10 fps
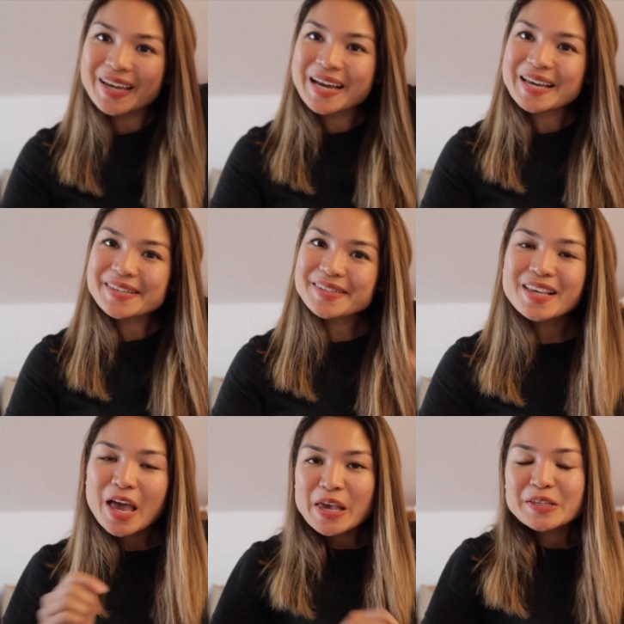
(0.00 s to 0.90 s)
guys,
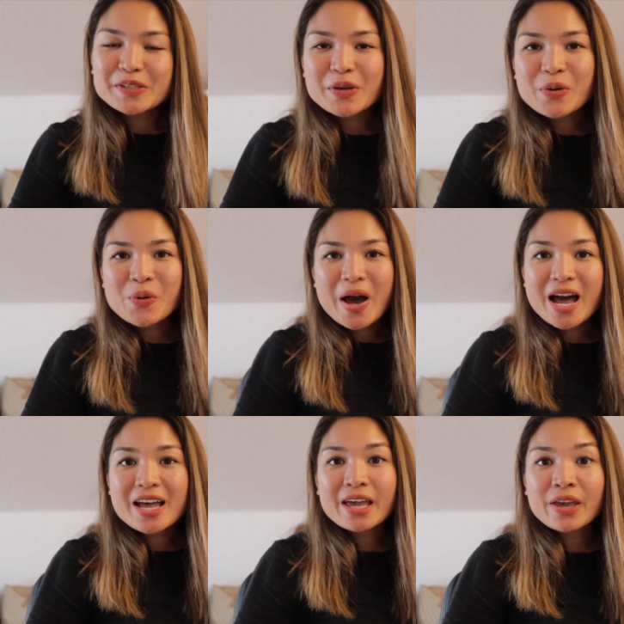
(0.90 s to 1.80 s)
so
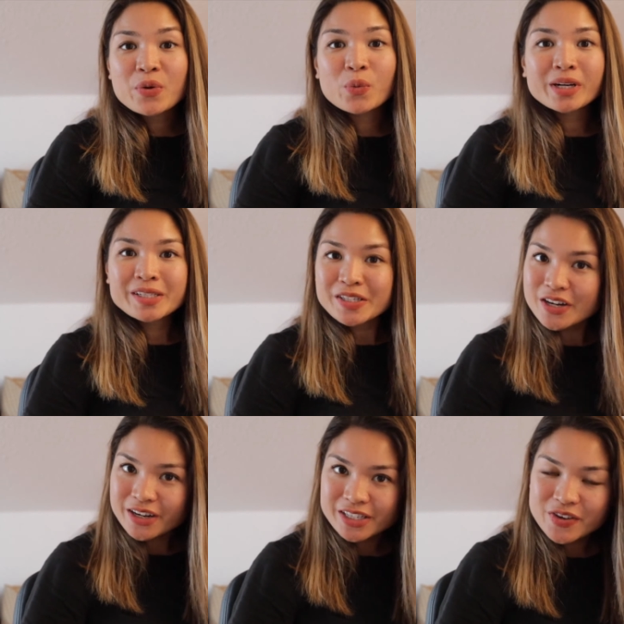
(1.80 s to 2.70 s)
I wanted to
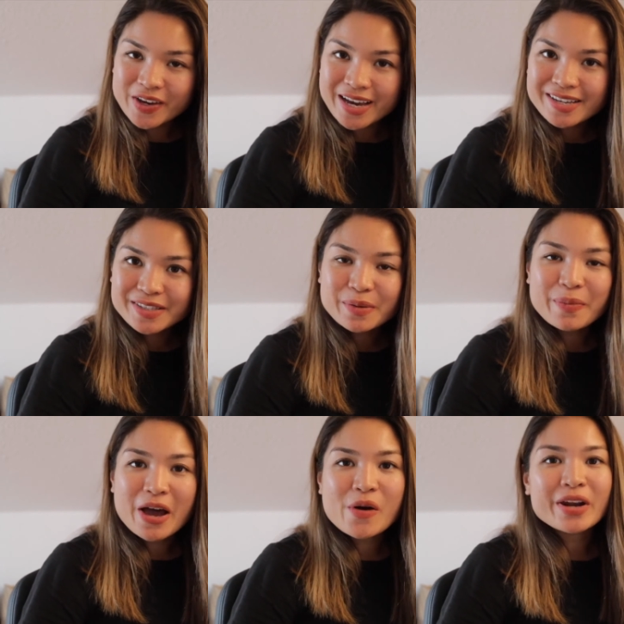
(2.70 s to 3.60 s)
talk to you guys
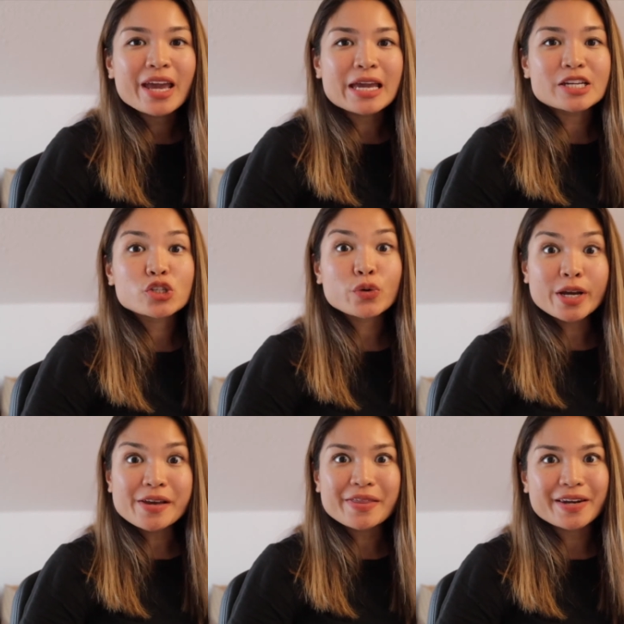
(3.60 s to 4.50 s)
about a
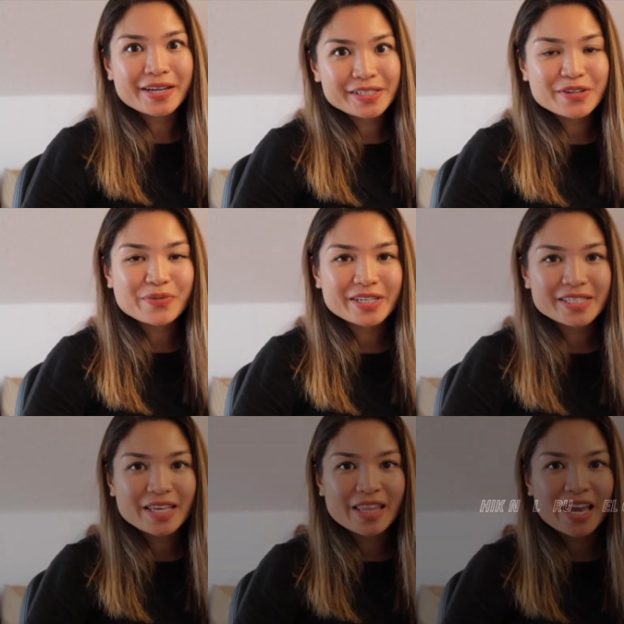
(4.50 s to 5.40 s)
trail that I did
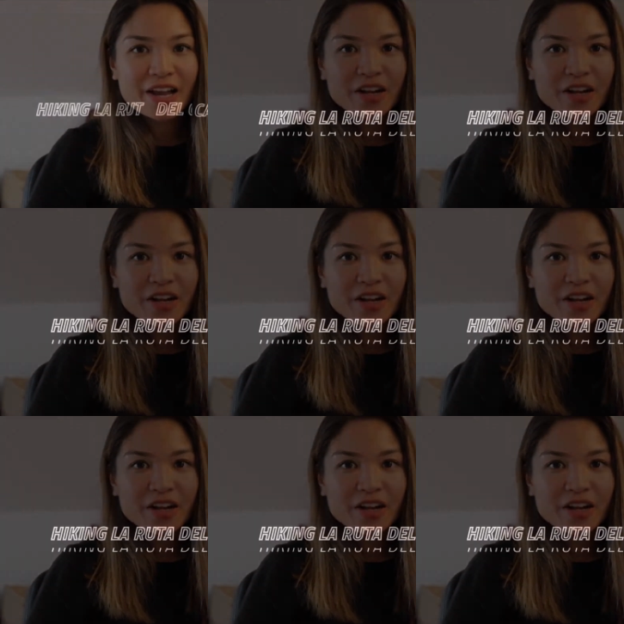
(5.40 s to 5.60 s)
recently